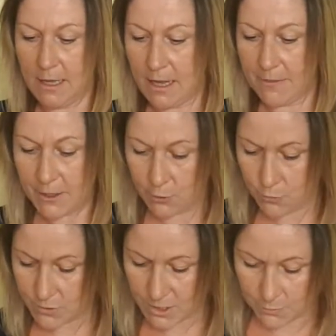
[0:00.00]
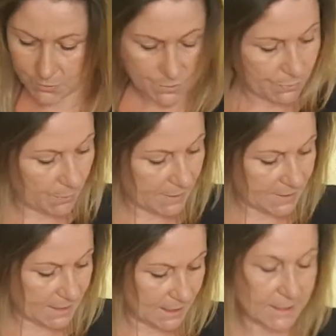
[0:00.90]
And then you also want to put a bit of
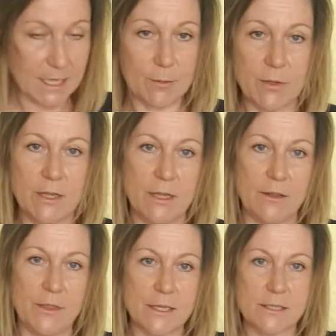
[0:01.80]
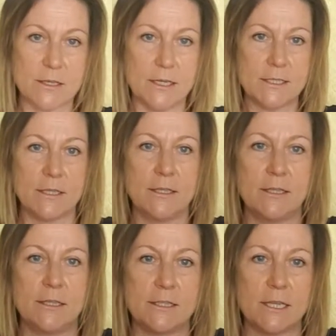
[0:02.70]
sellotape this side
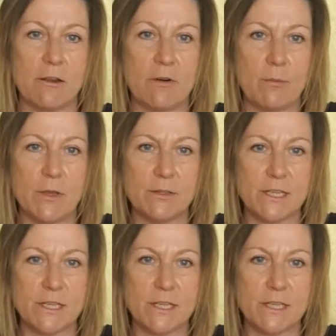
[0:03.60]
to cover up those